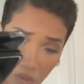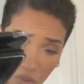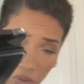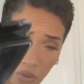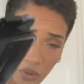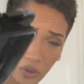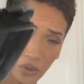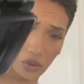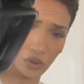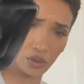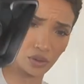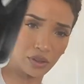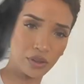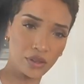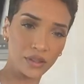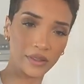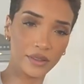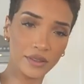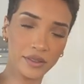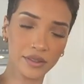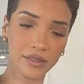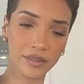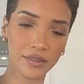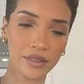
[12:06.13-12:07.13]
Ooh,
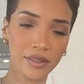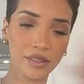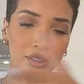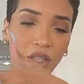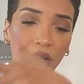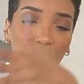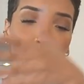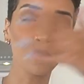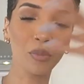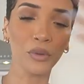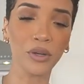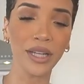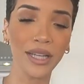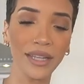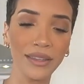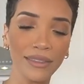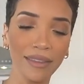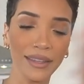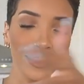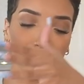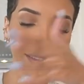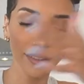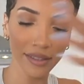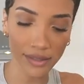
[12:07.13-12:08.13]
don't breathe
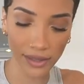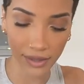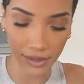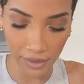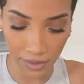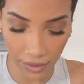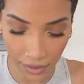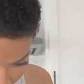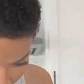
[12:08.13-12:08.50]
this.